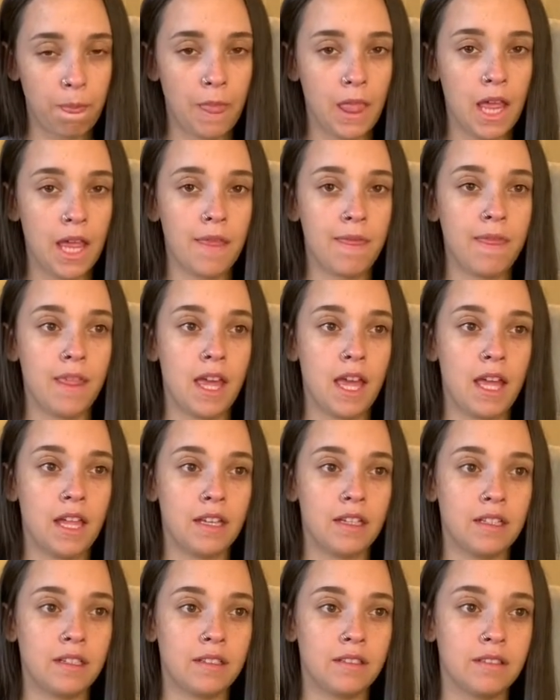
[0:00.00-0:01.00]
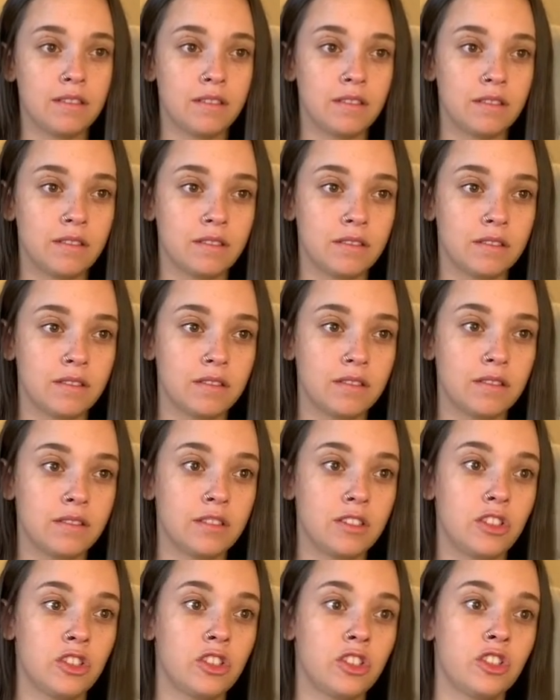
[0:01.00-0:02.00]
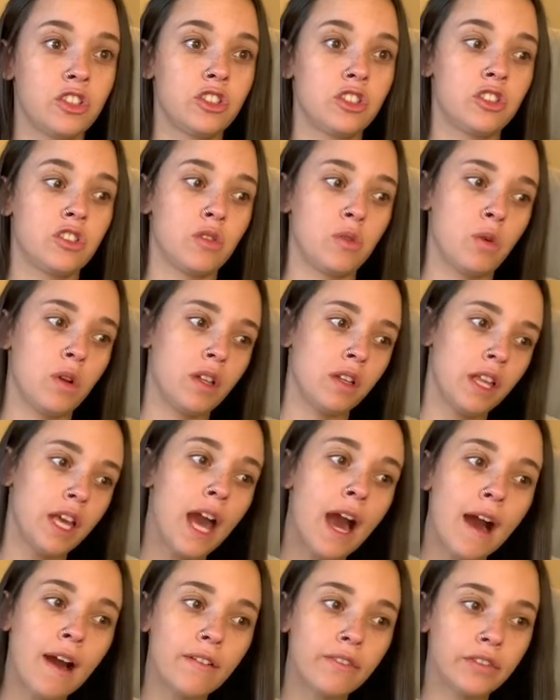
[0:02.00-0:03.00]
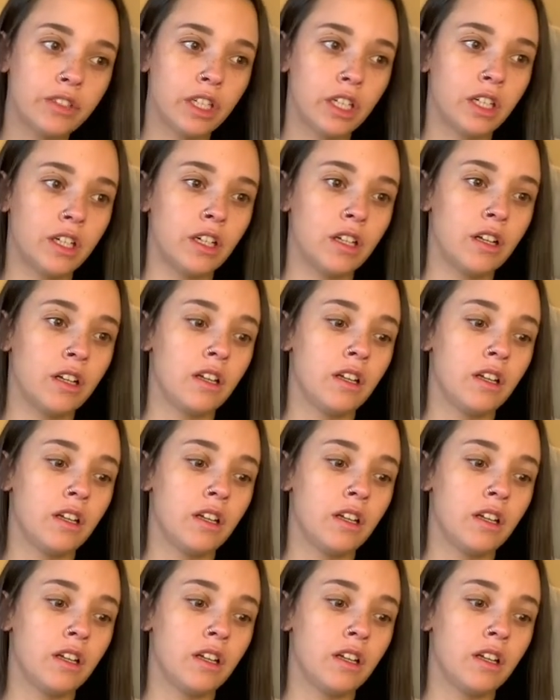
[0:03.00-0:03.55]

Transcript: And then shortly after,